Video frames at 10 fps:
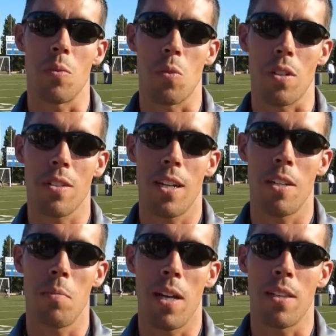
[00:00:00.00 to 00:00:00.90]
and we're excited
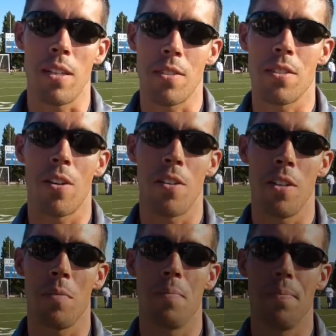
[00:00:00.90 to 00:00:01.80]
about league starting up.